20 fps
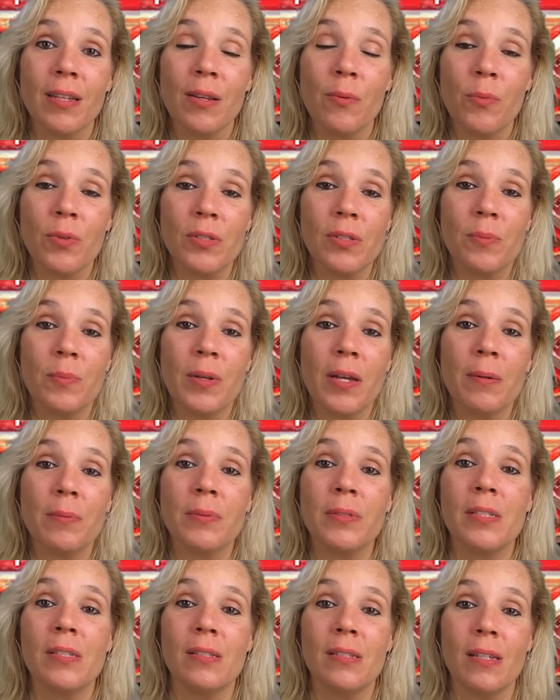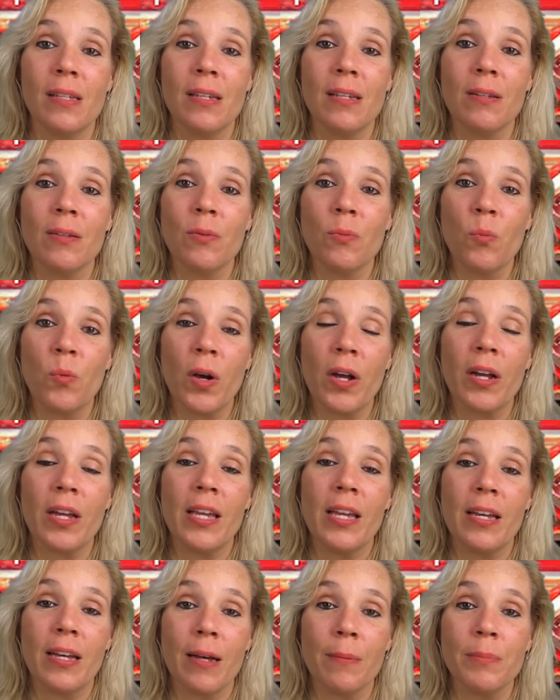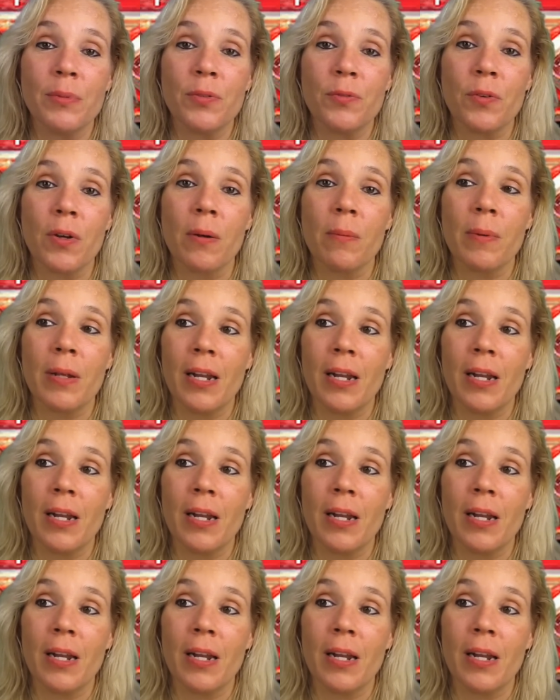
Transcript: He wants to be able to see where he comes from.